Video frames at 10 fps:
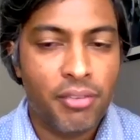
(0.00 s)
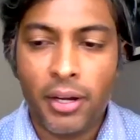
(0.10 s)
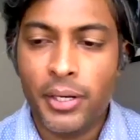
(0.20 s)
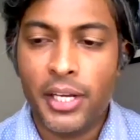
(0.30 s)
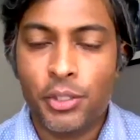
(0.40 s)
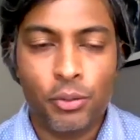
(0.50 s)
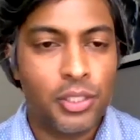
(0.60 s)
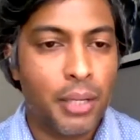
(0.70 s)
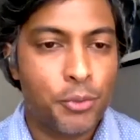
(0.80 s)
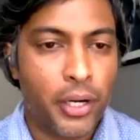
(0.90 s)
foundational
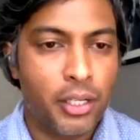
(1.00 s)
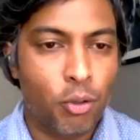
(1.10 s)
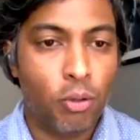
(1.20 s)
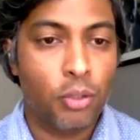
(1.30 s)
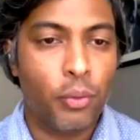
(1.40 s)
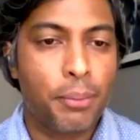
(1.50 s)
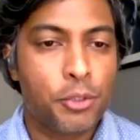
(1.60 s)
type training all the way up